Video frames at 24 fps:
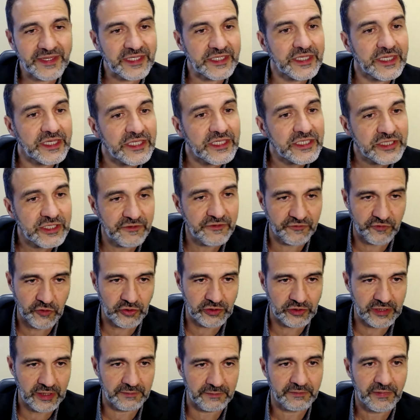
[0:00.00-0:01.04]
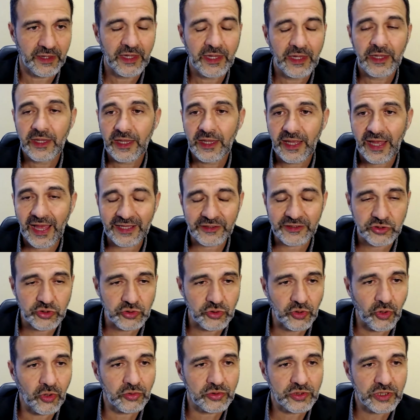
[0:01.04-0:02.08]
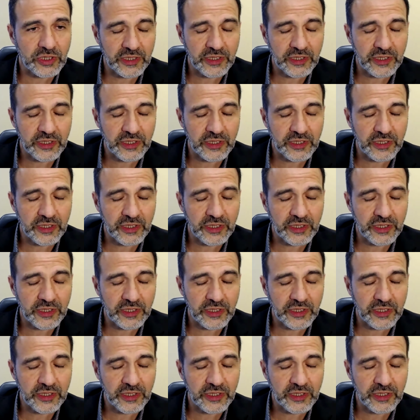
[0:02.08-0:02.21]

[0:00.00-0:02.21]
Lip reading: make it easy for them. As you know,